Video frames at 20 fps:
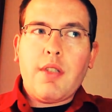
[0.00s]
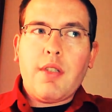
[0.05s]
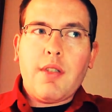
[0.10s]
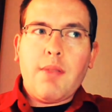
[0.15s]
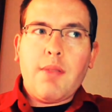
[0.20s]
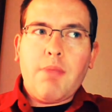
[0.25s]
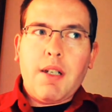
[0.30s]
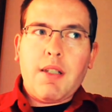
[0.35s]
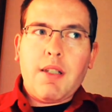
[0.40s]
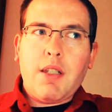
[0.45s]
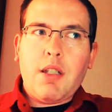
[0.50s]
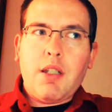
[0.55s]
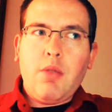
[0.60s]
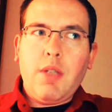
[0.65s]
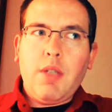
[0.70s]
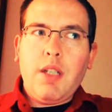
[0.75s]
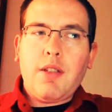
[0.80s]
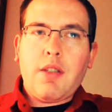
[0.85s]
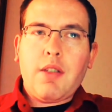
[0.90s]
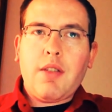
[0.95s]
the past 2
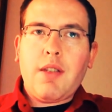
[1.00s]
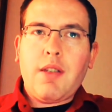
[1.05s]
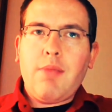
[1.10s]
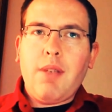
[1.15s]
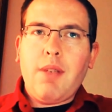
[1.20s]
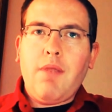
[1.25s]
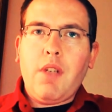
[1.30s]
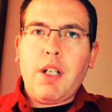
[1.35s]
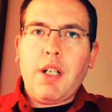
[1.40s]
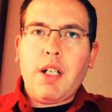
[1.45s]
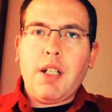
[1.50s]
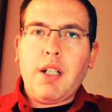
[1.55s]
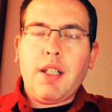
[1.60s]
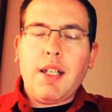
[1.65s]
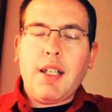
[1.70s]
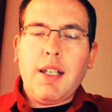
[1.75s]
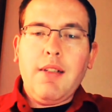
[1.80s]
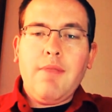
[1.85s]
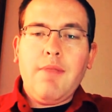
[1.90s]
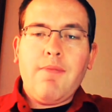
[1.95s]
weeks, so they've been very
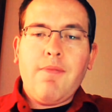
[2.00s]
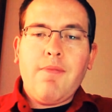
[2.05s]
late.